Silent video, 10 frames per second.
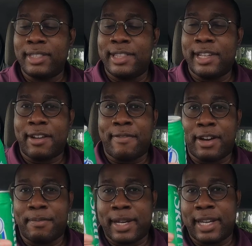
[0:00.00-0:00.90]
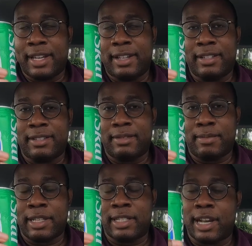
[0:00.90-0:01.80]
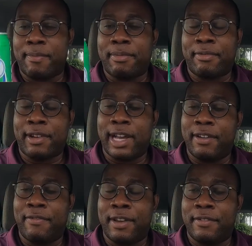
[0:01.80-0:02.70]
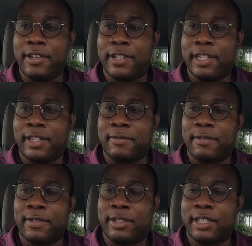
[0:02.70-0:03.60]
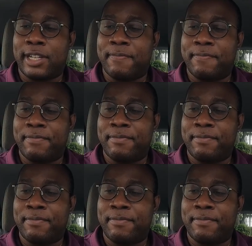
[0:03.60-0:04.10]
I think I found my my top five favorite drink of all time.